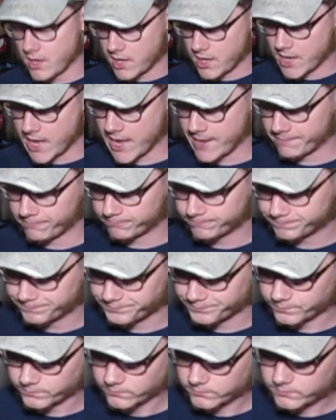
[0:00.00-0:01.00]
Um,
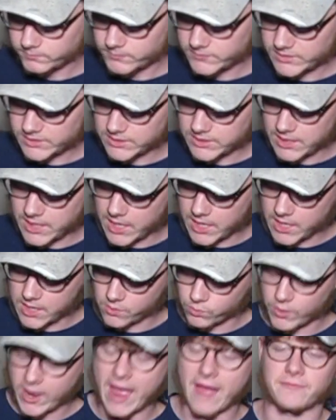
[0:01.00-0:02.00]

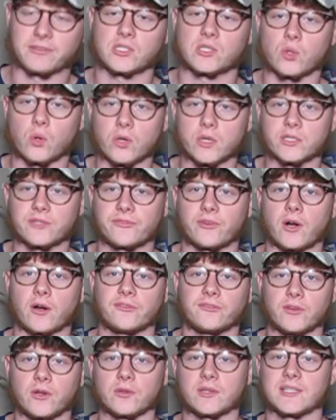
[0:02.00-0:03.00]
uh, we have storage for our
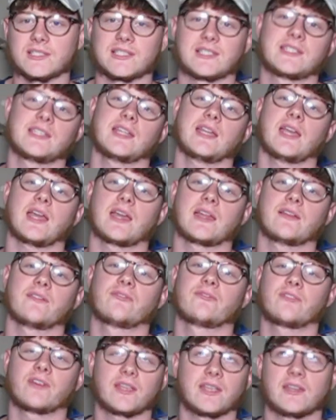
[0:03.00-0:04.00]
phone because it's sitting at
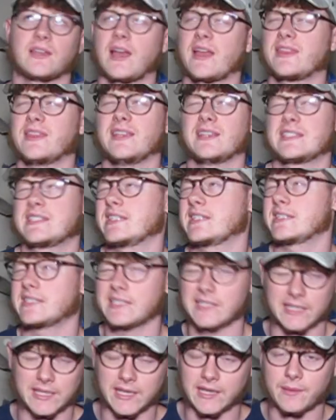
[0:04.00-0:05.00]
freaking, I think,
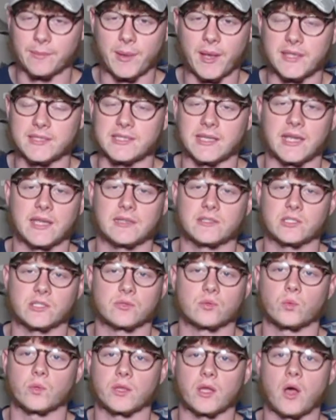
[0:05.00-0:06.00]
16 gigabytes, and
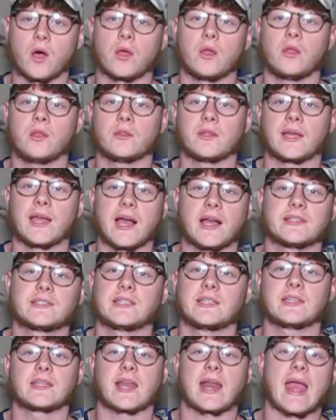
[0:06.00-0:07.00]
just with all the
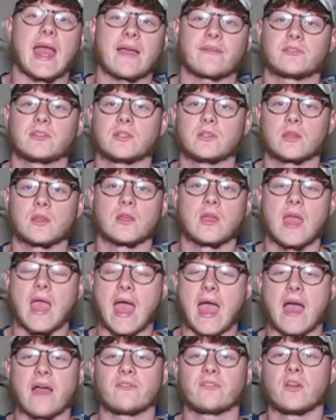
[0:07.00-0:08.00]
content that I have to
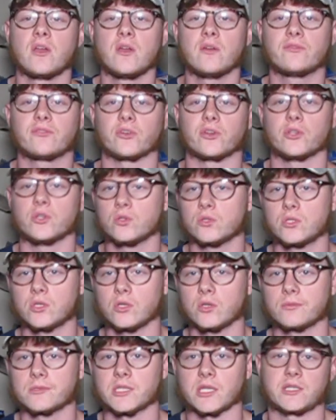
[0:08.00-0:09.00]
have for
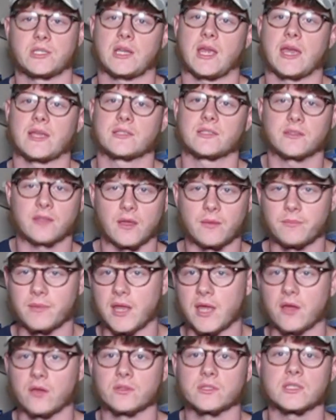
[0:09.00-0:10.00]
YouTube, such as
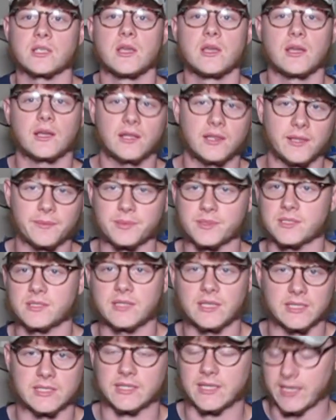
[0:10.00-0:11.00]
thumbnails, clips,
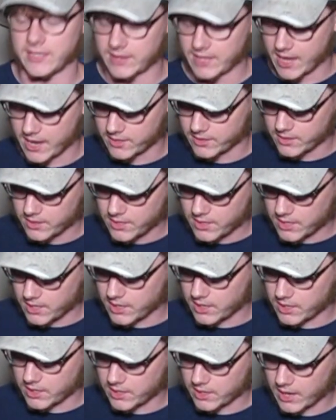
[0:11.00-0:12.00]
things like that,
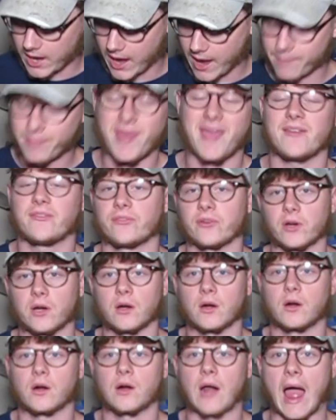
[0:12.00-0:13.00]
uh, I pay
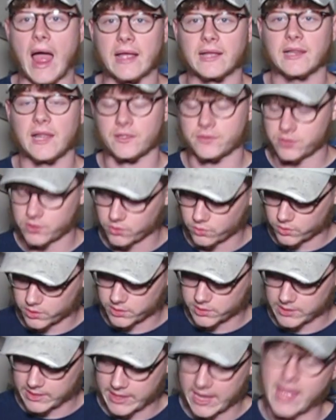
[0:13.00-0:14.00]
for iCloud
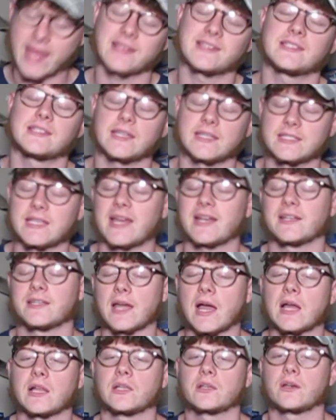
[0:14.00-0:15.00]
storage, and that sits at
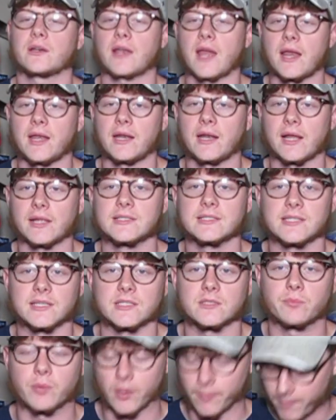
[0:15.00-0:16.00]

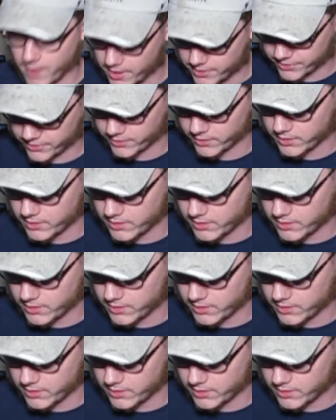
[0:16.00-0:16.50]
$1.99 per month.